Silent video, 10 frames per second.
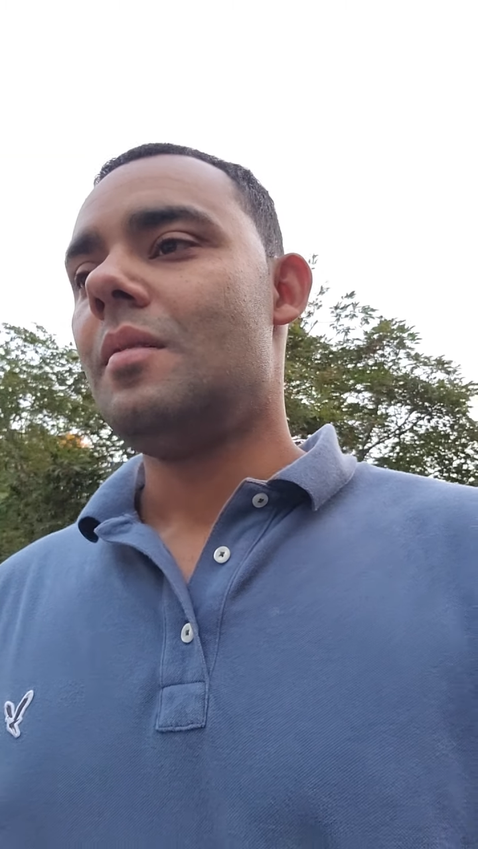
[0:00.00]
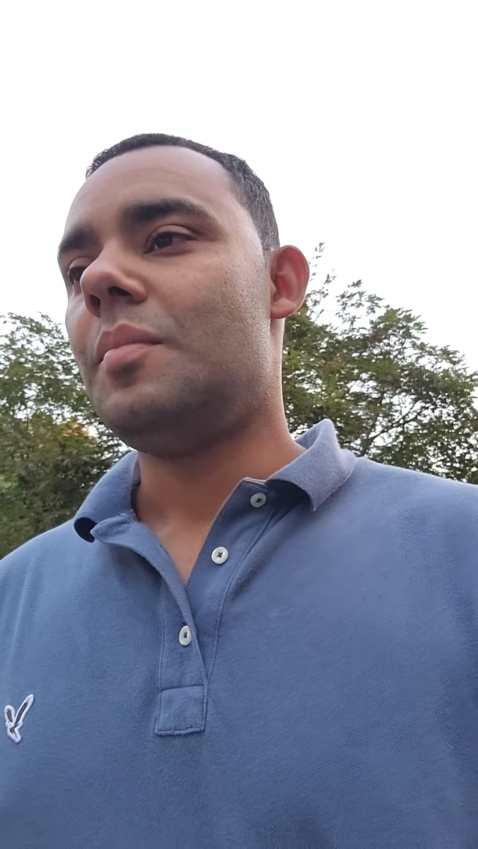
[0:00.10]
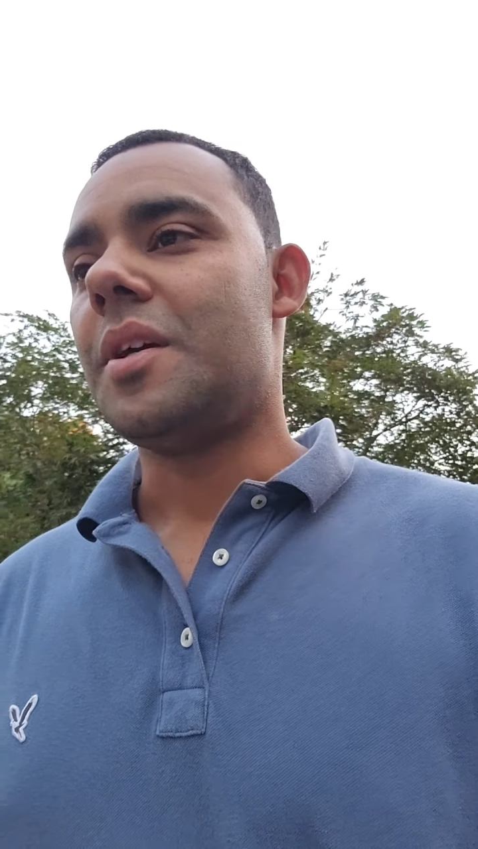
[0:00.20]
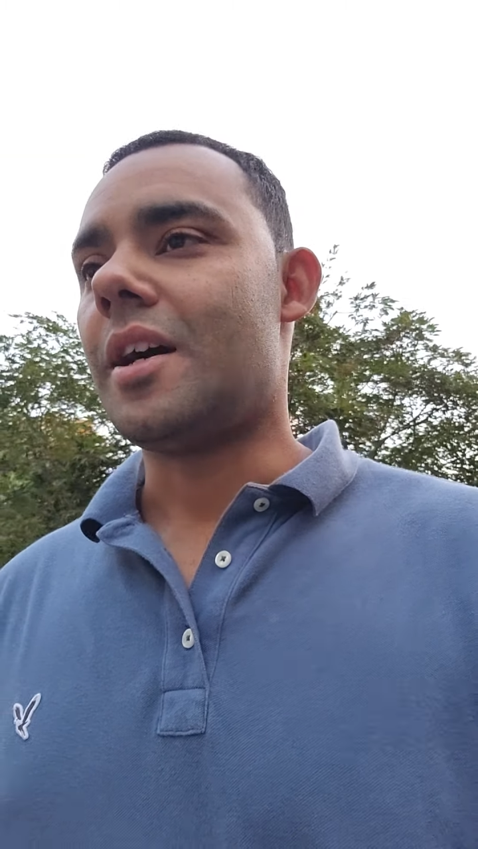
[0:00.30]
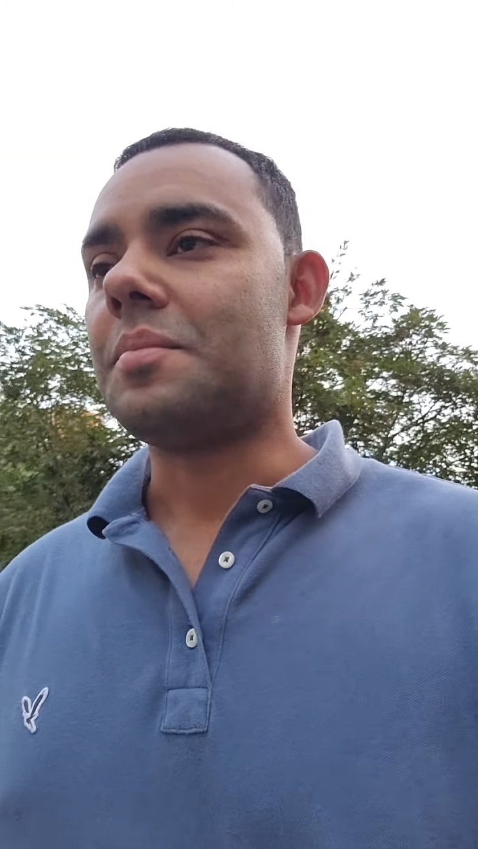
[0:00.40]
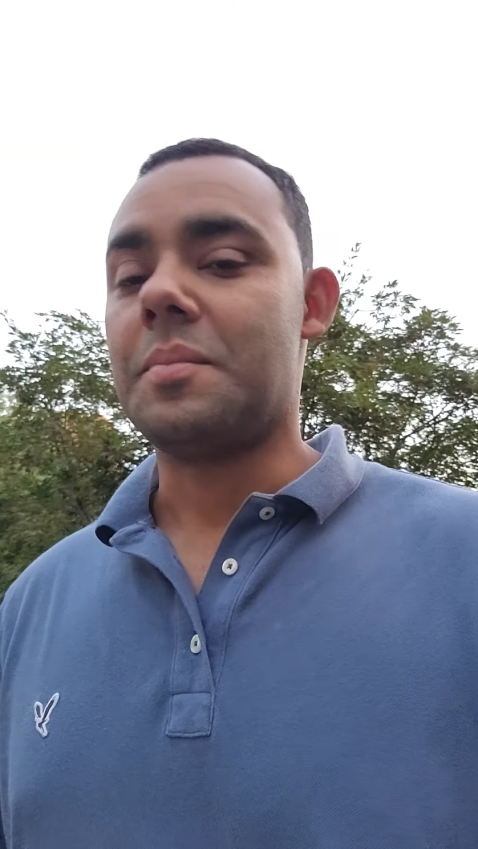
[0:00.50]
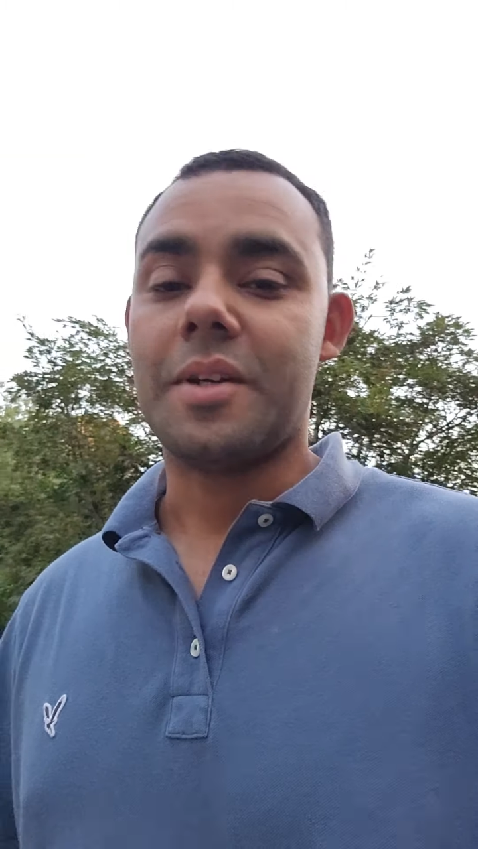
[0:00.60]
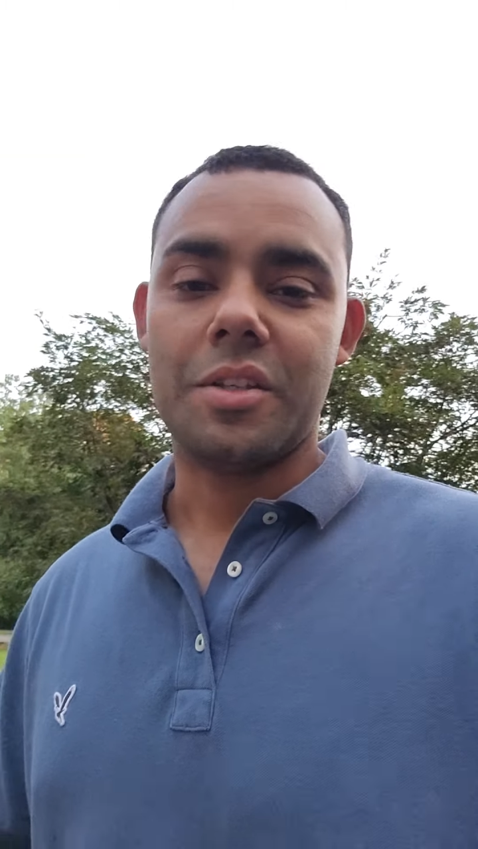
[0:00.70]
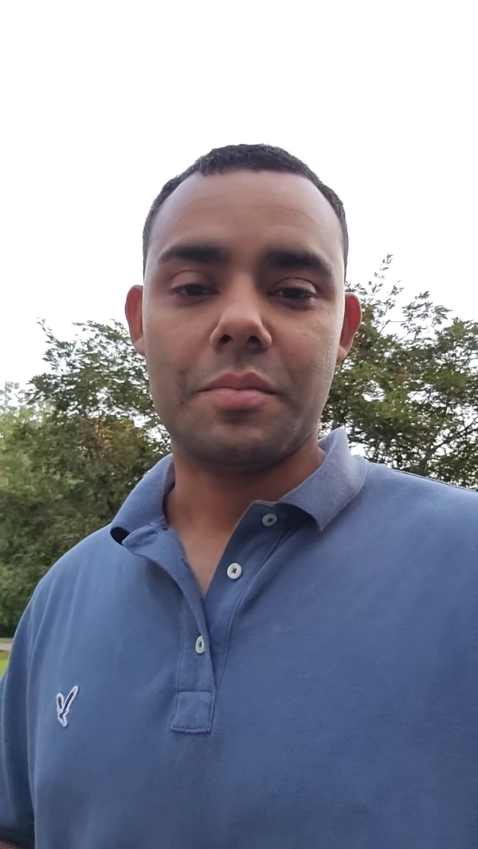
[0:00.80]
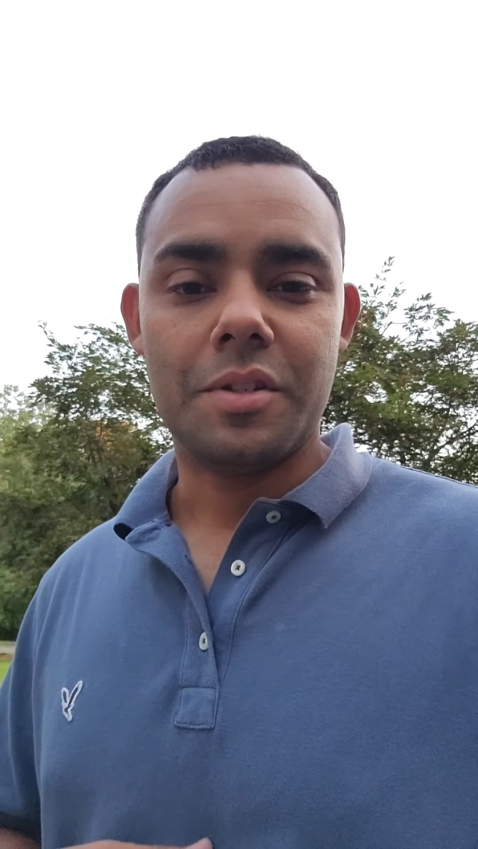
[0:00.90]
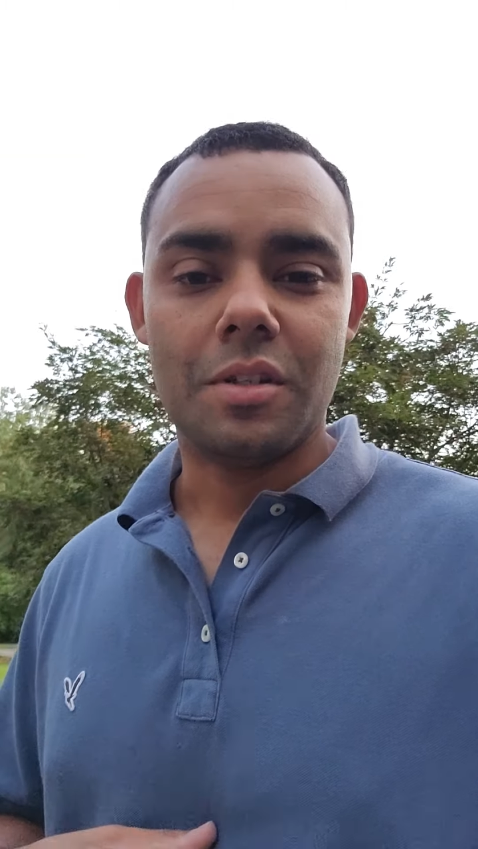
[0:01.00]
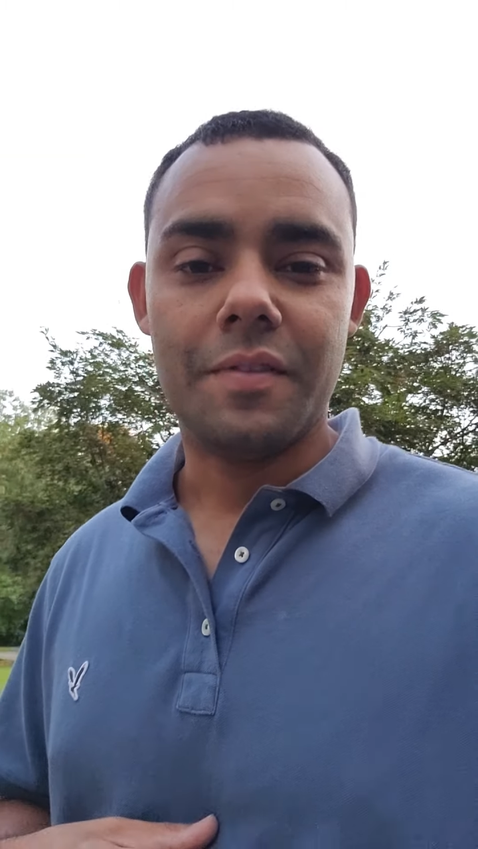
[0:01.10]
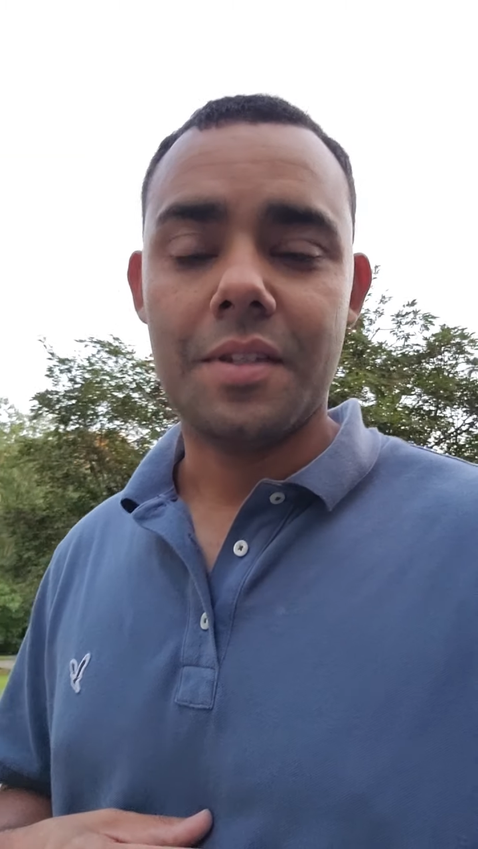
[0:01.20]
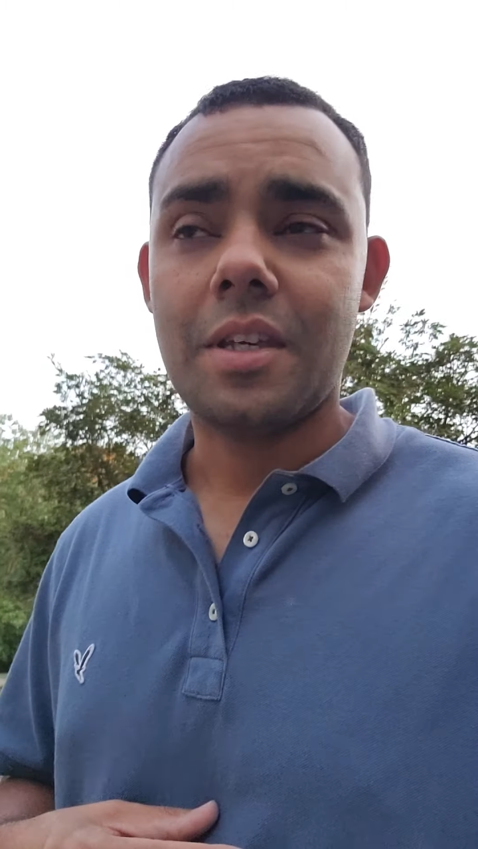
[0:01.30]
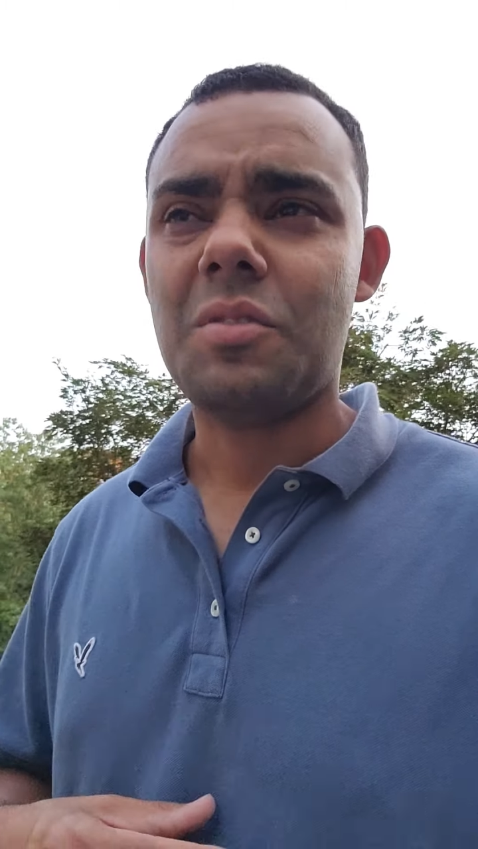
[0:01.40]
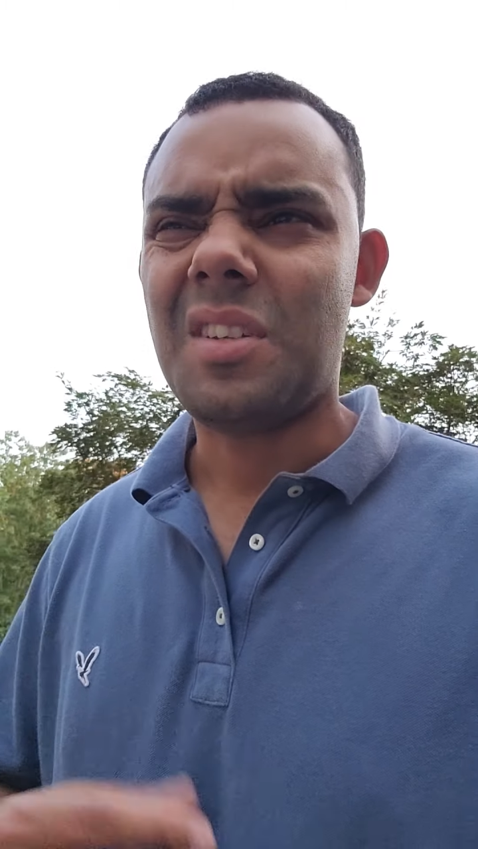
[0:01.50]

pick up some customer service skills.